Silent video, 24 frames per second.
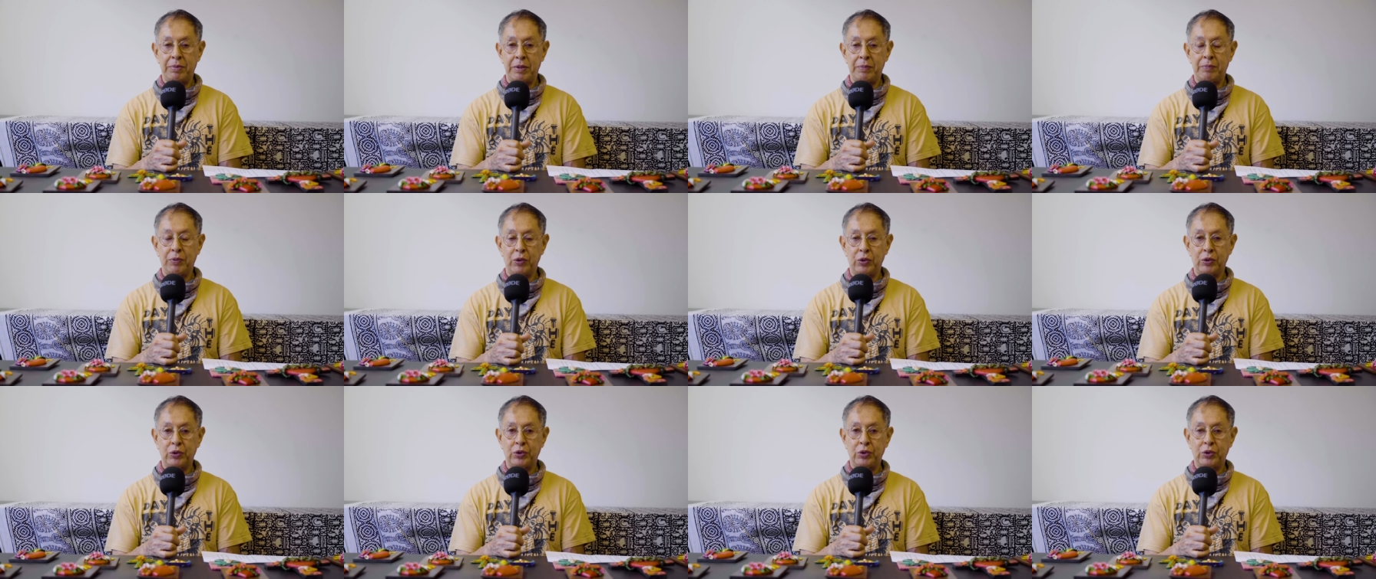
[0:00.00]

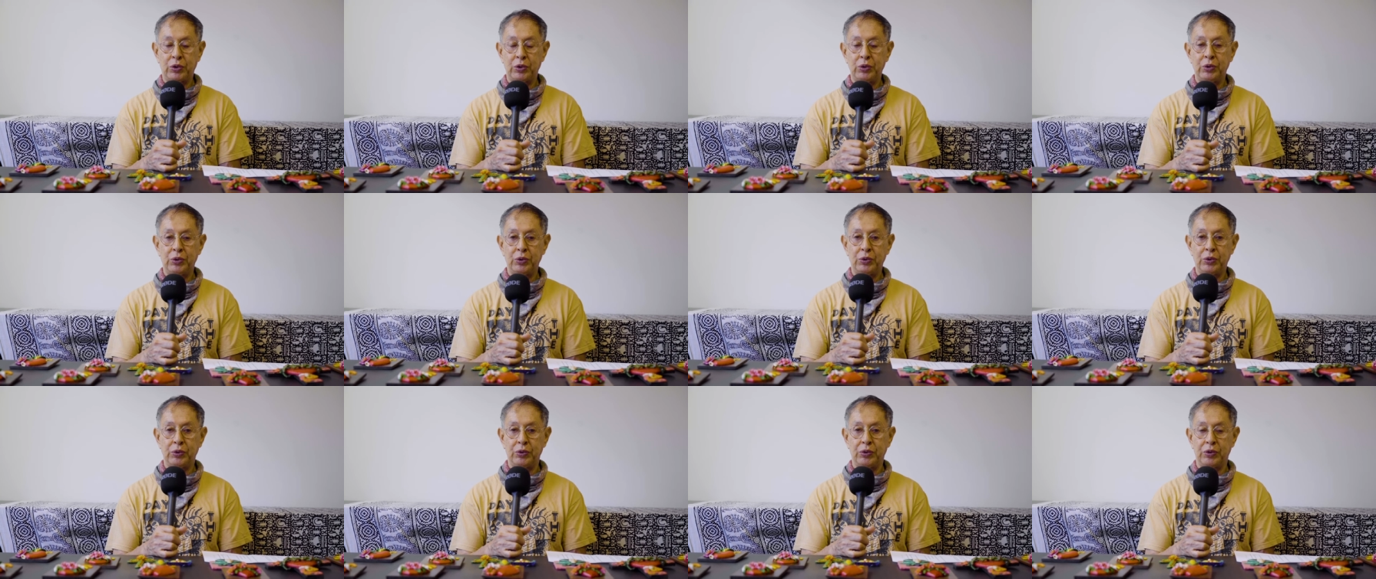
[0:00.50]
people
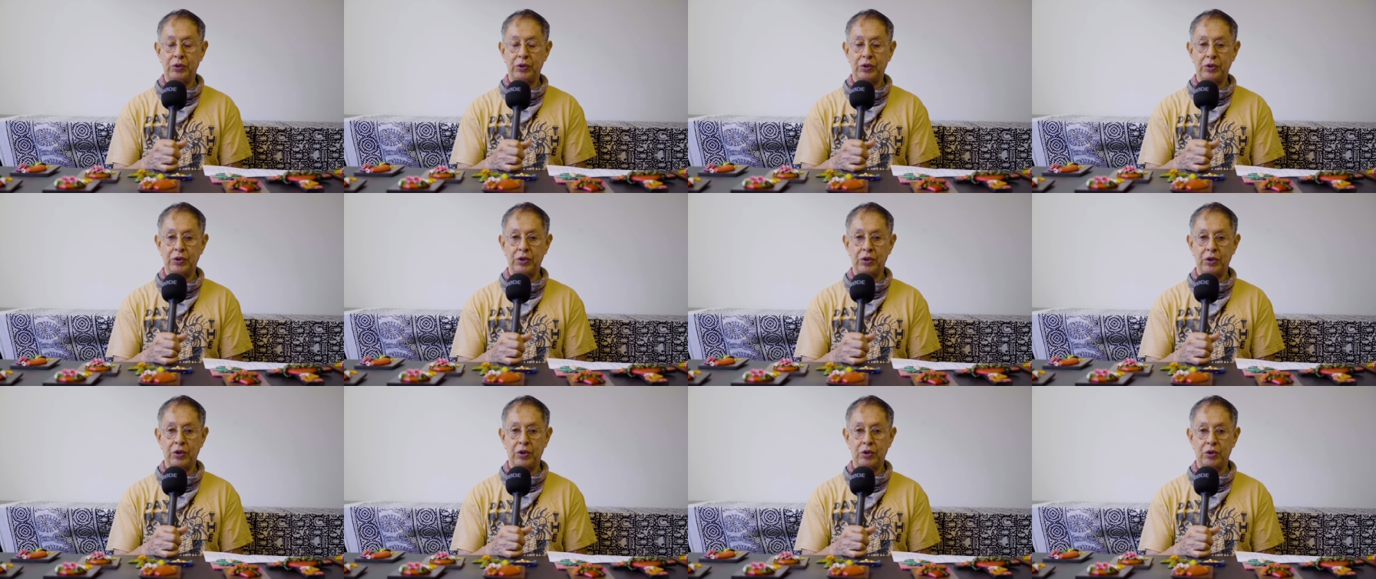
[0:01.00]
to
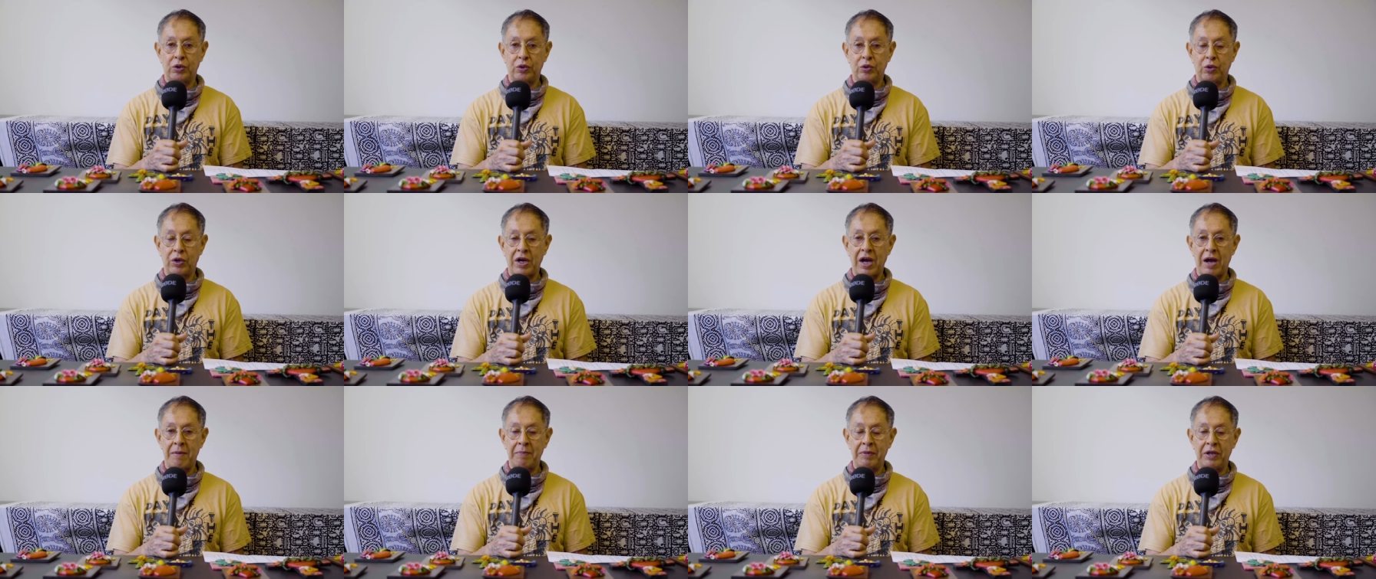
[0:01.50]

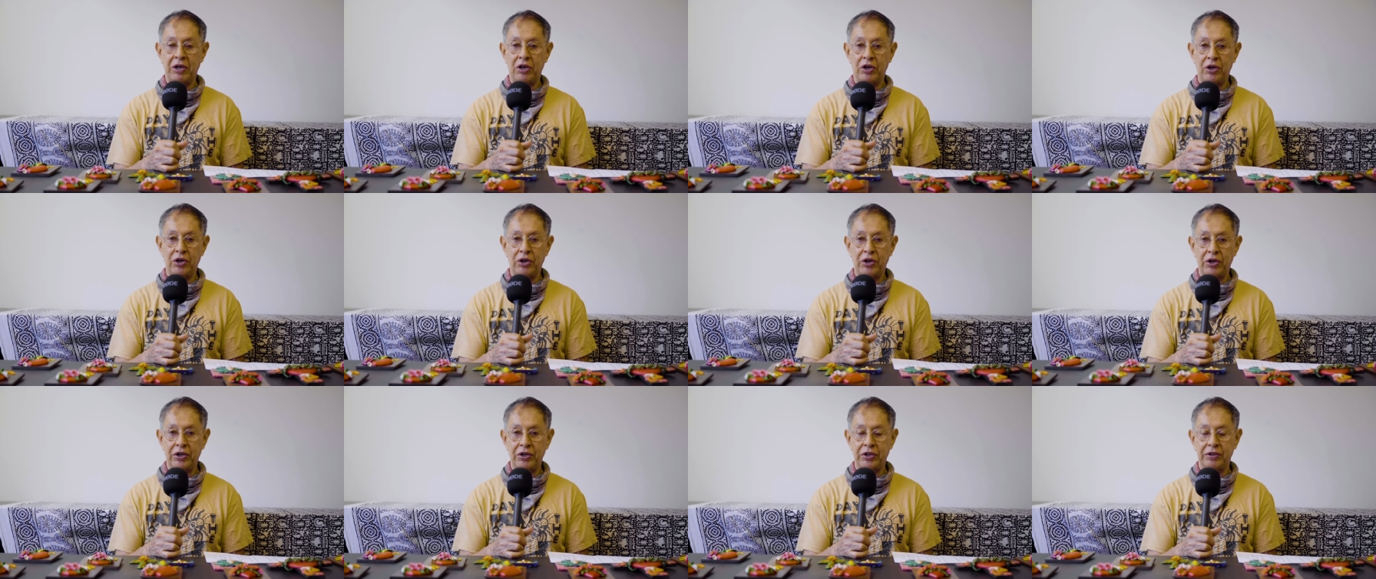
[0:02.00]
come and
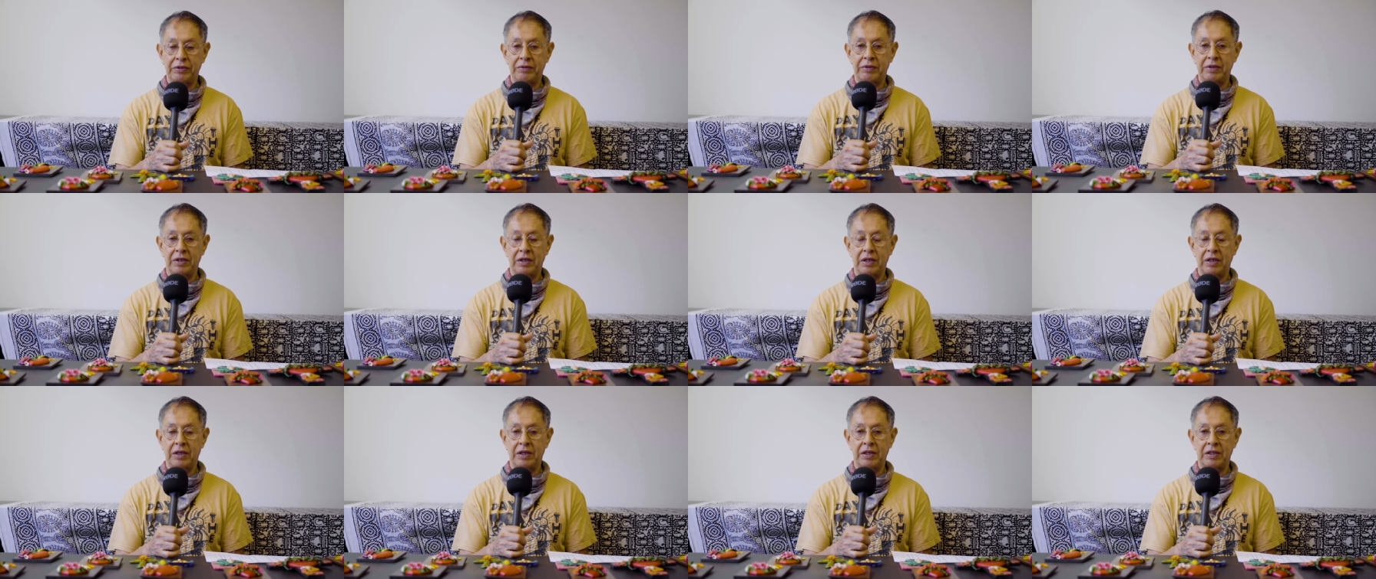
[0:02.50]
learn.
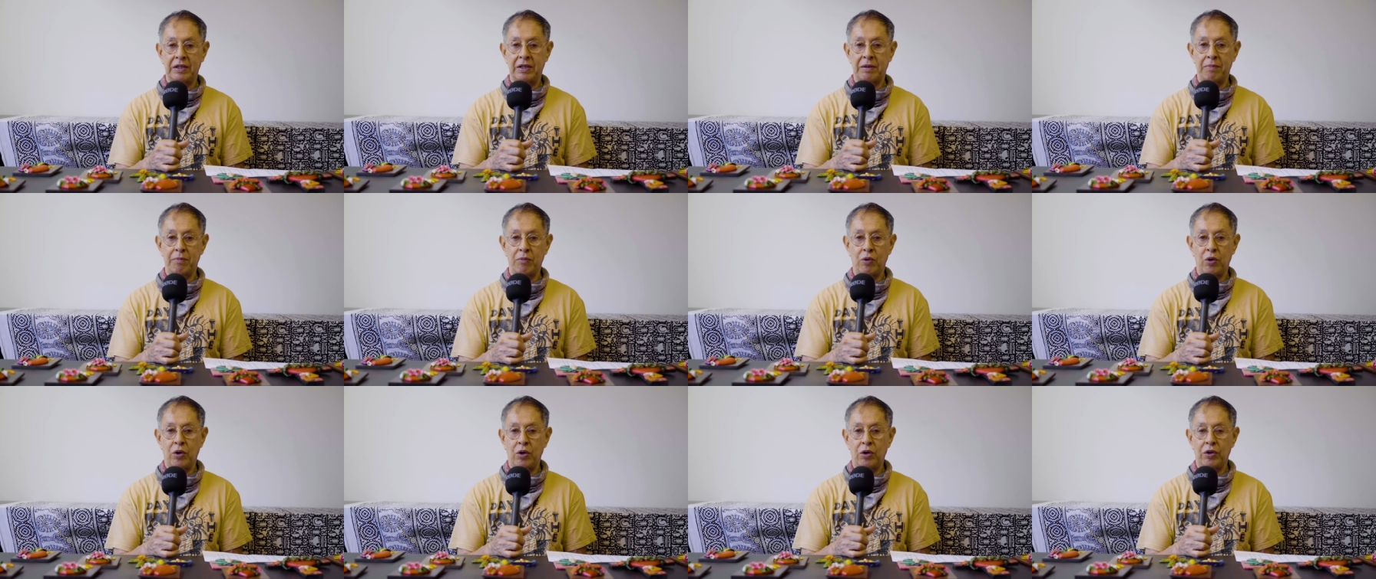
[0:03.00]
The
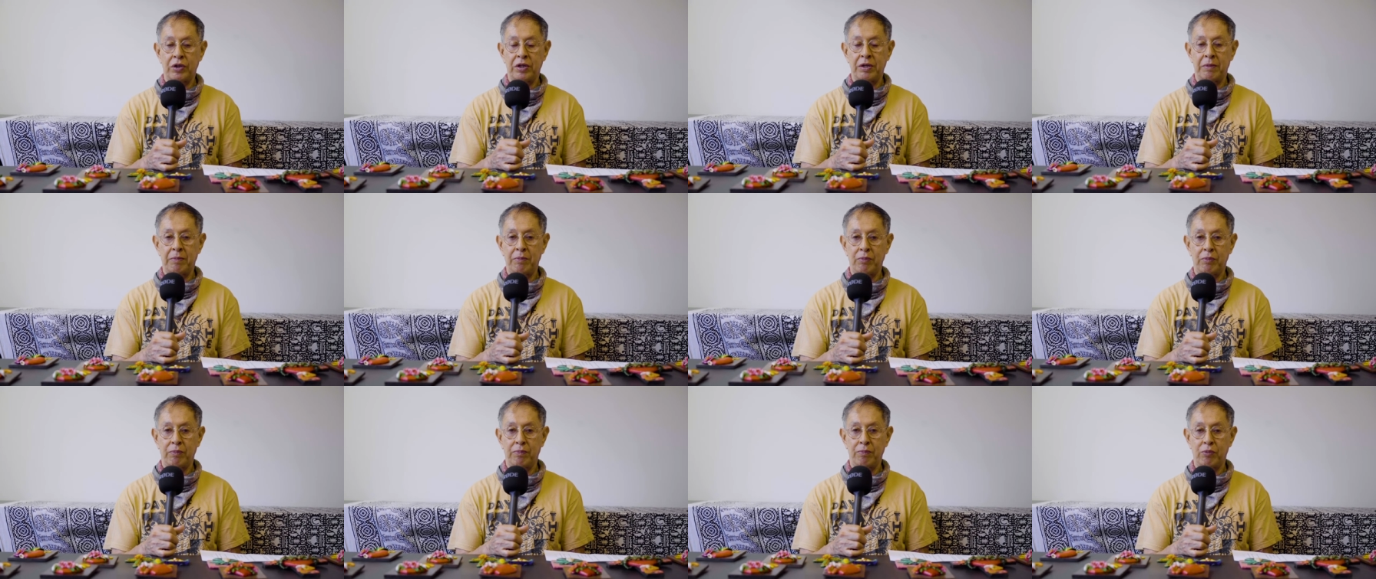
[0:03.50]
more,
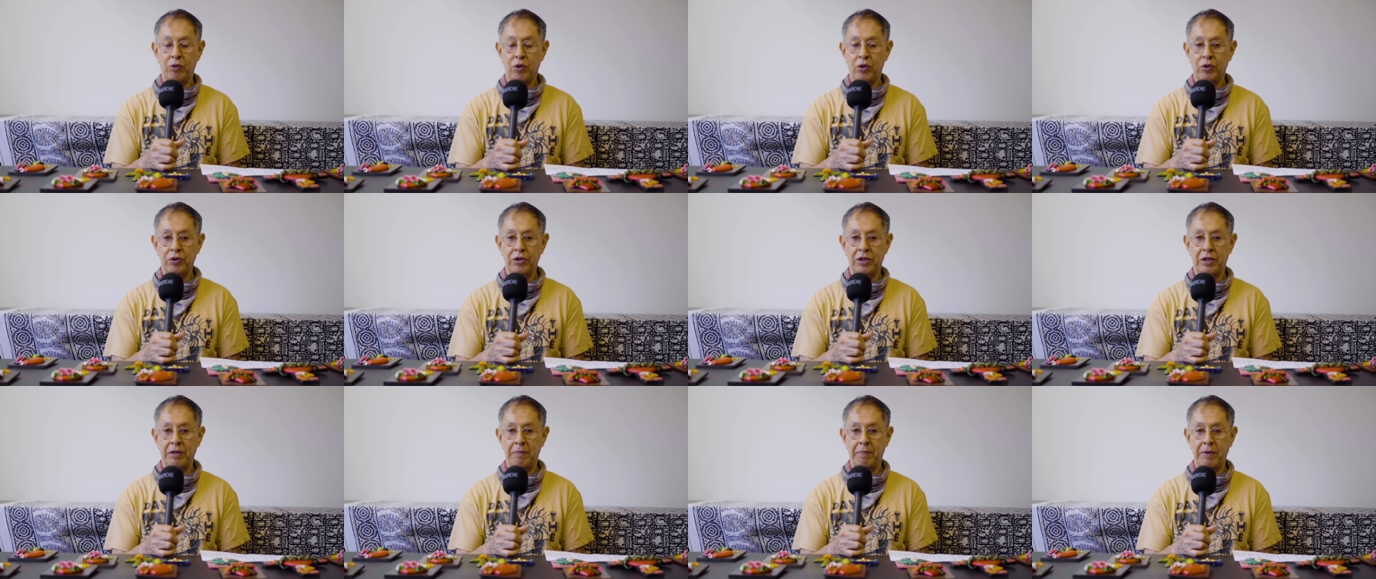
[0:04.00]

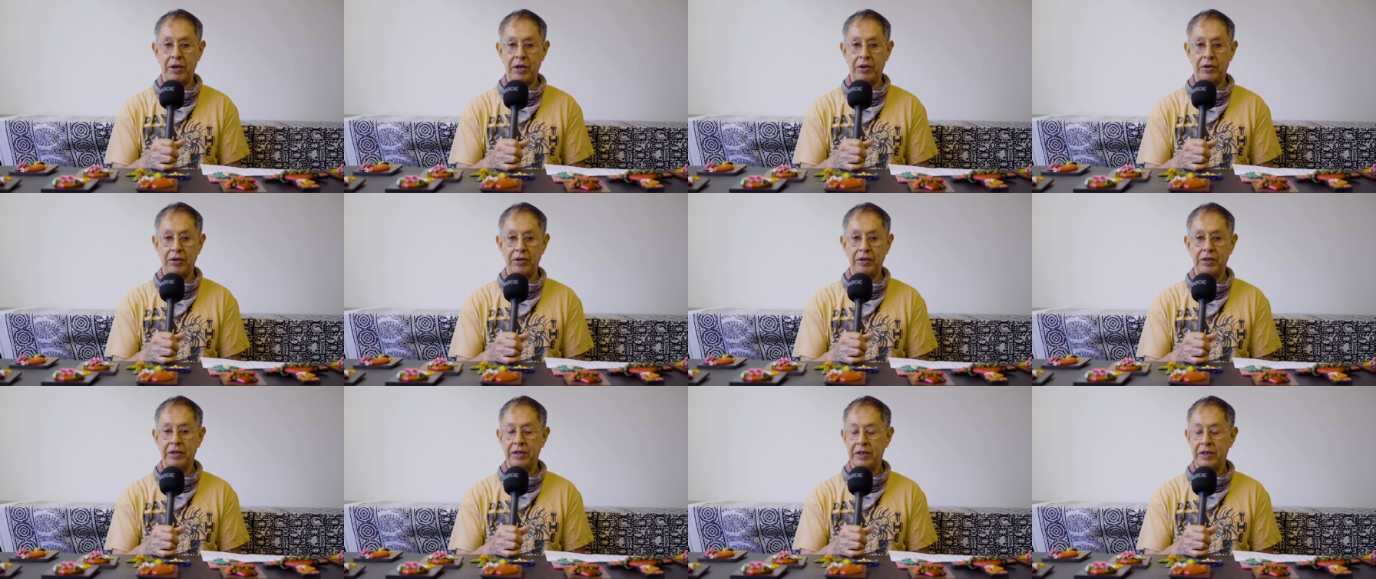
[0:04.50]
the better.